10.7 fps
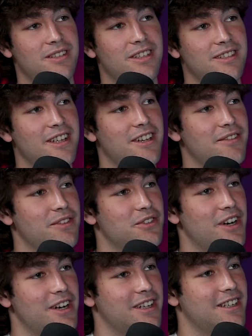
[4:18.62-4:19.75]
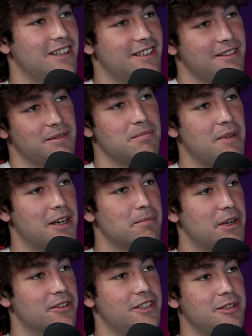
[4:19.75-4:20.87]
see incentive to try to make a
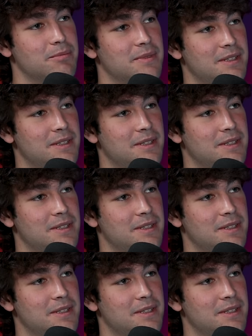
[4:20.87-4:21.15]
bigger team.